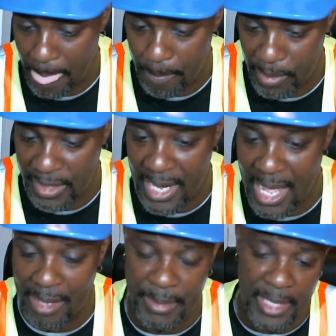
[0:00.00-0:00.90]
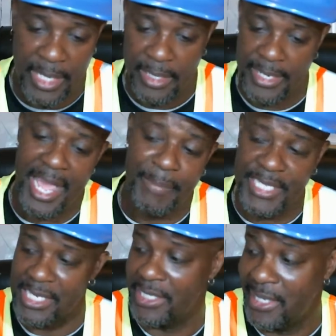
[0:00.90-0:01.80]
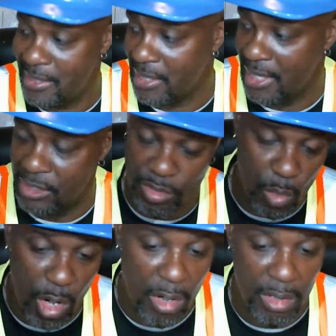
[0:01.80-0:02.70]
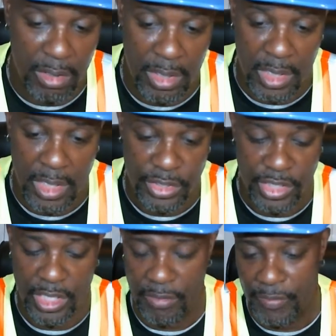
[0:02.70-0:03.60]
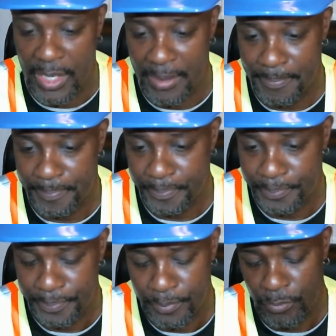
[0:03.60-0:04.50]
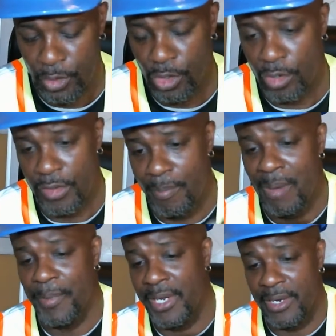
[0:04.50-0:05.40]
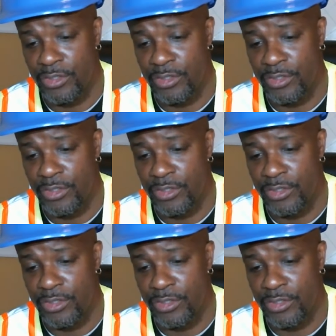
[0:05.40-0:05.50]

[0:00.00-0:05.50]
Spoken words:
put the knob. The knob is actually hitting against the wall instead of the bumper here.